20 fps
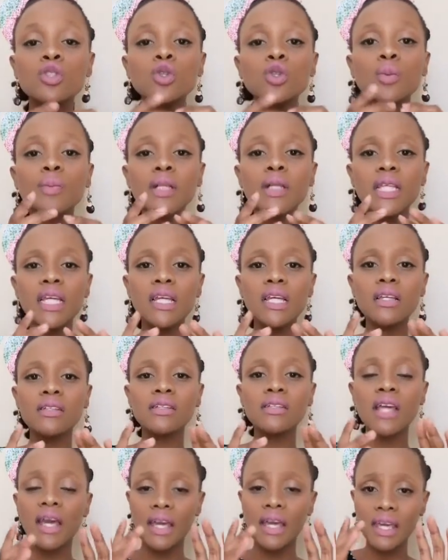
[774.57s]
So
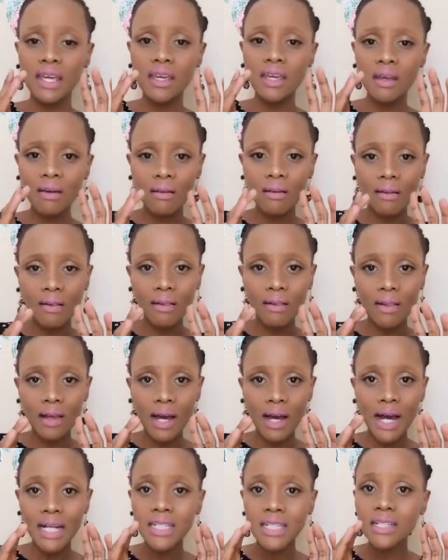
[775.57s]
please heal,
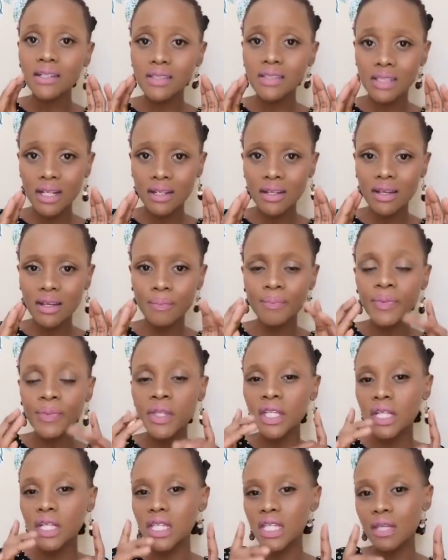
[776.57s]
understanding
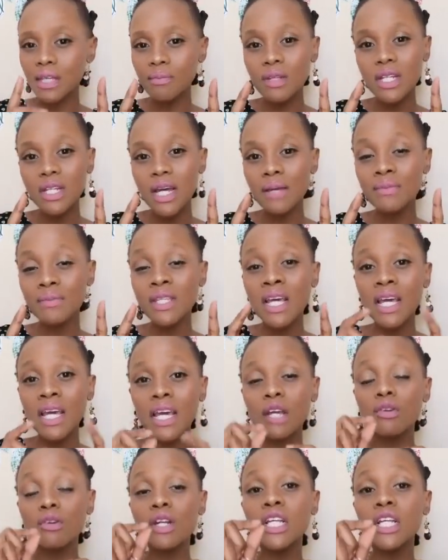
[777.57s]
that sometimes
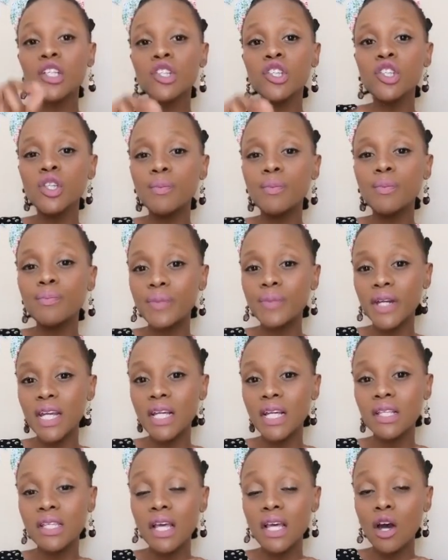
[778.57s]
a relationship
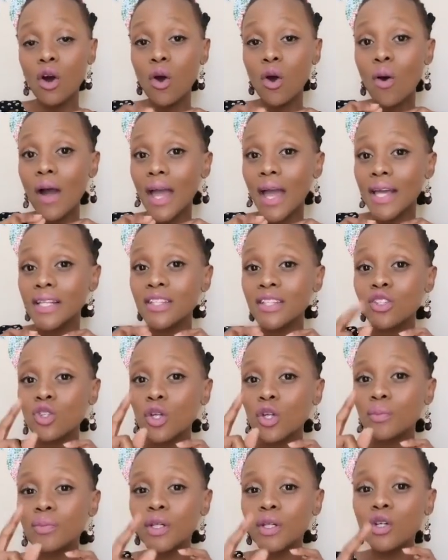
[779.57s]
breaks or ends
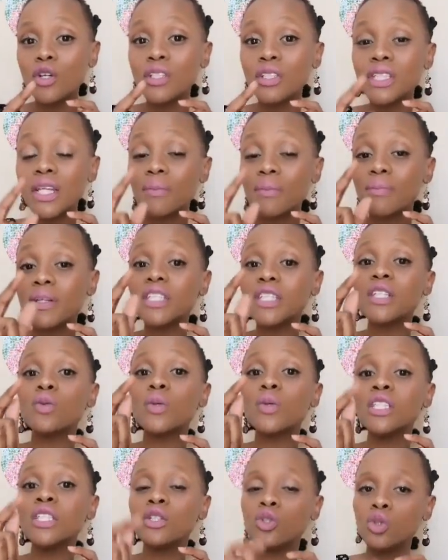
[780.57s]
not because that person
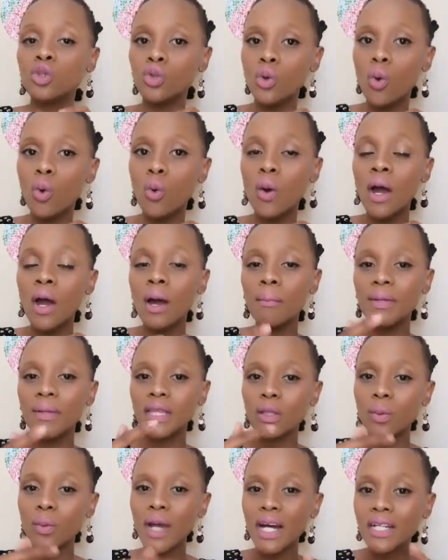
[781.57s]
wanted to go,
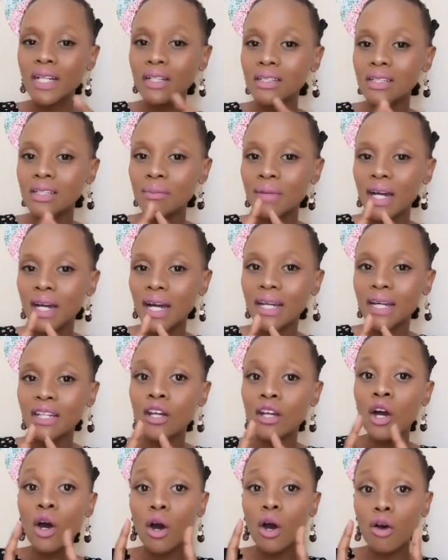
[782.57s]
but they were under some
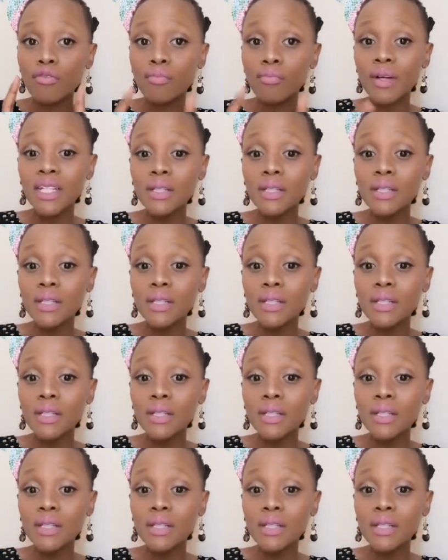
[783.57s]
kind of